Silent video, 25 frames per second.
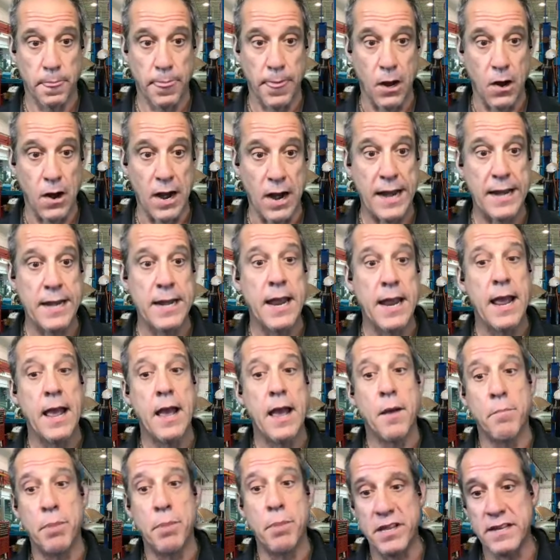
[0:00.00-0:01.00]
all right,
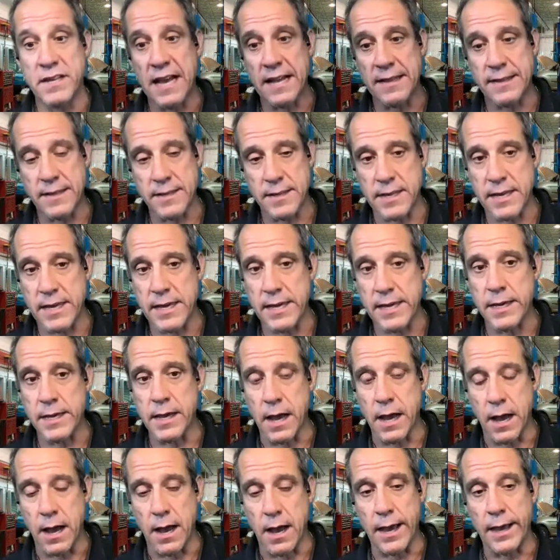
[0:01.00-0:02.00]
but he's got this key
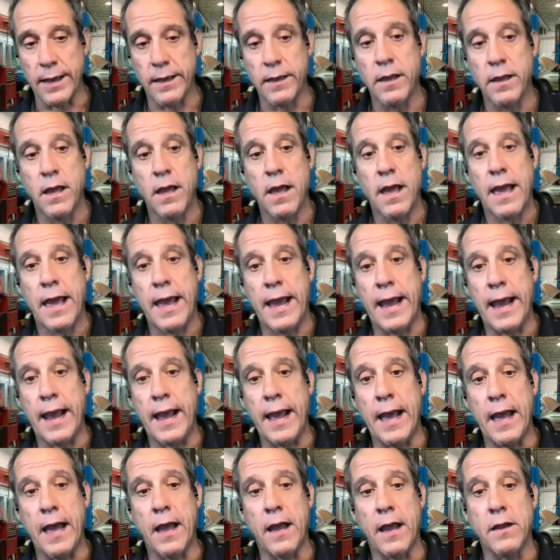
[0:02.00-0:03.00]
guy,
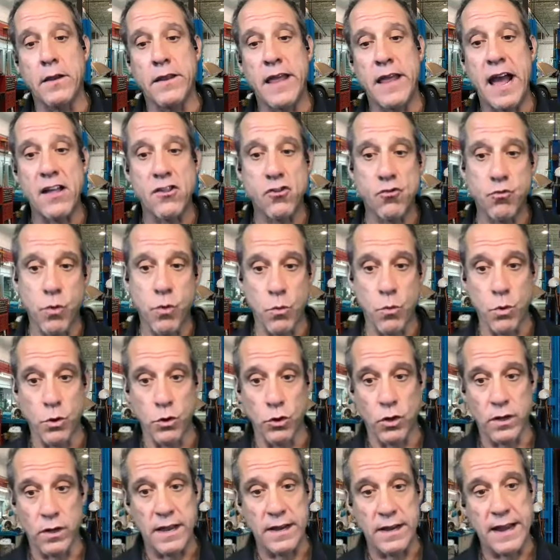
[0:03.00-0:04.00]
and that's where we're
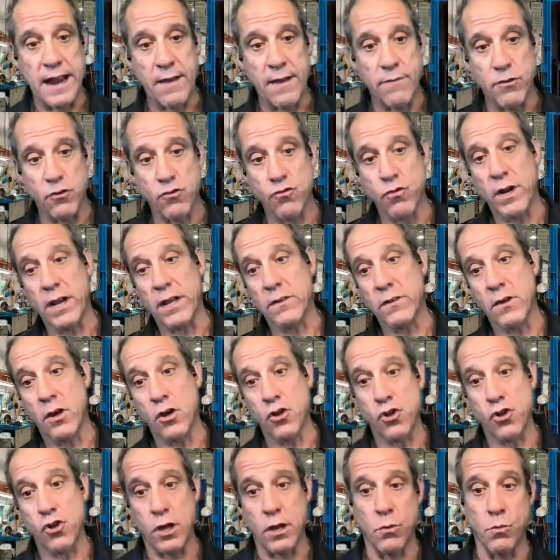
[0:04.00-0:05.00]
looking to have the
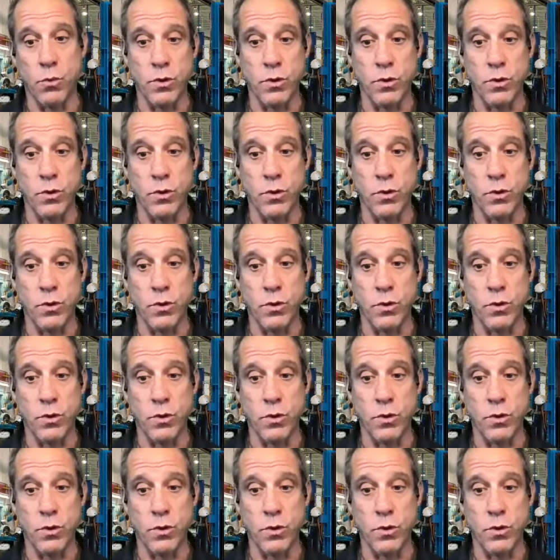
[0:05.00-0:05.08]
transition.